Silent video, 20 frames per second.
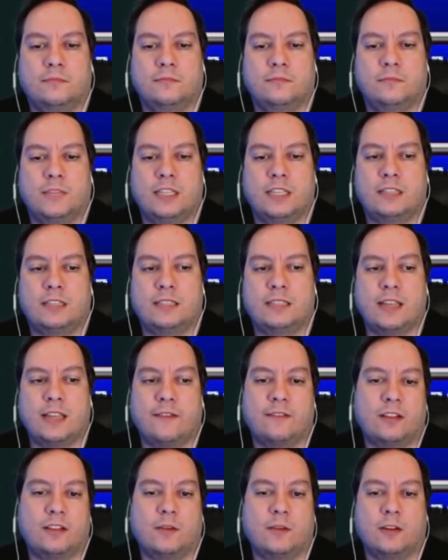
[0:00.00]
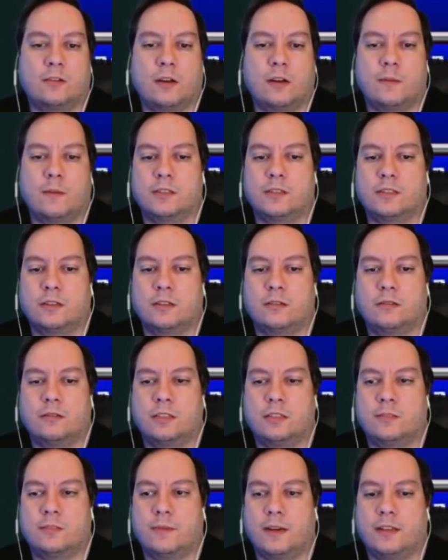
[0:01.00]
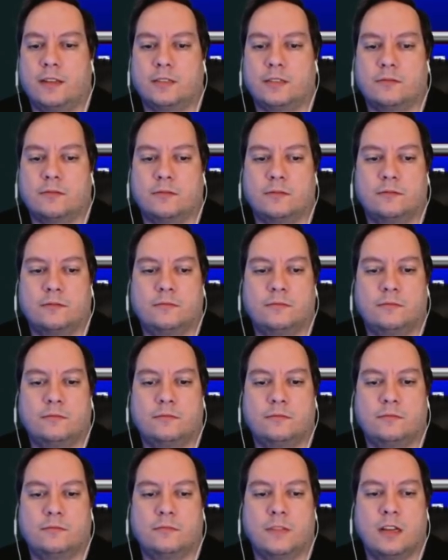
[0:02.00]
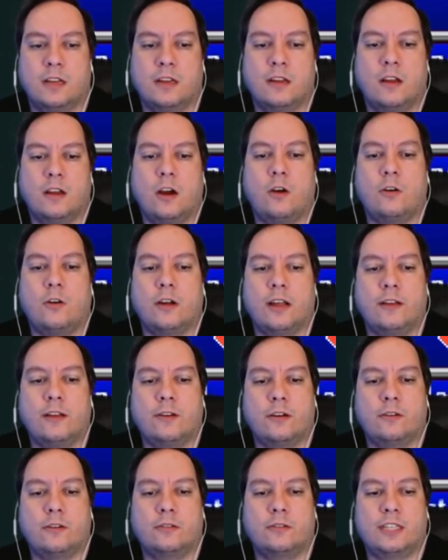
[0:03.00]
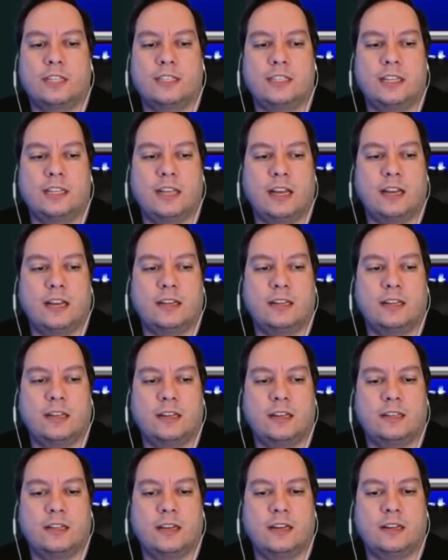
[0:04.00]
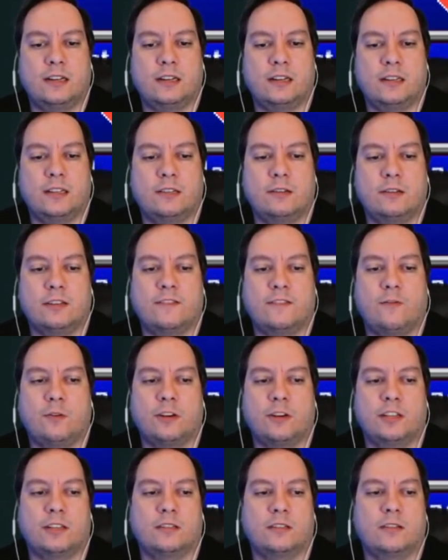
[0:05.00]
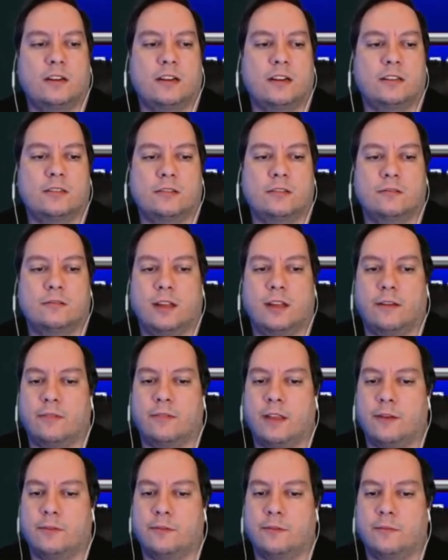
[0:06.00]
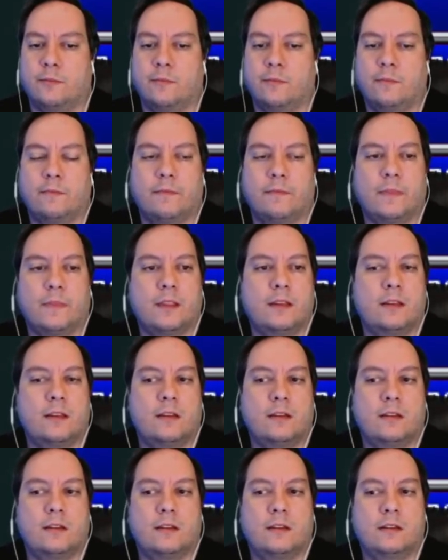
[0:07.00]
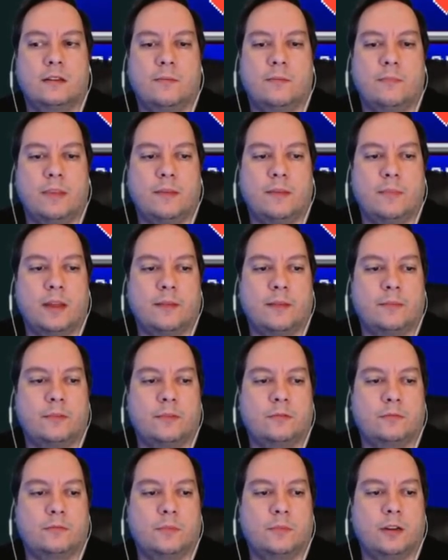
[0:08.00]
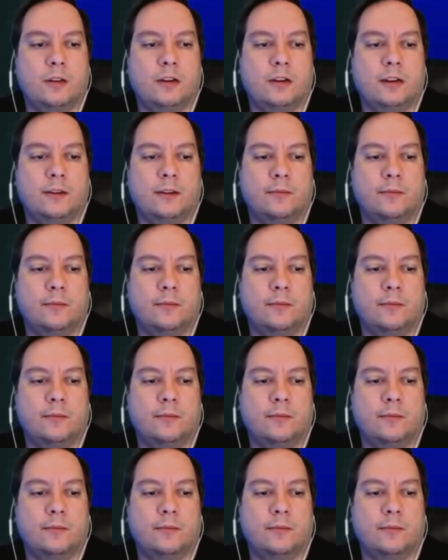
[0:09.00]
This is definitely a monk weapon, so let's buy this one. Oh, okay, here we go. 16 attack. This one has 14. Alright, so that one. Bing, bang, boom. Alright.